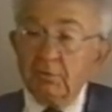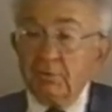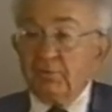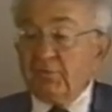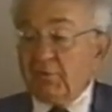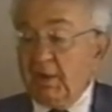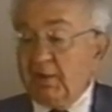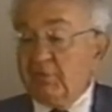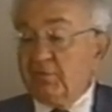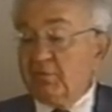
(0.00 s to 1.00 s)
two
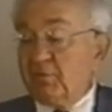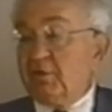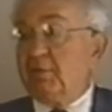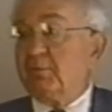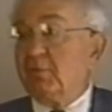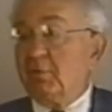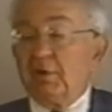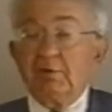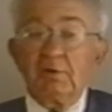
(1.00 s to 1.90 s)
sides of the same coin.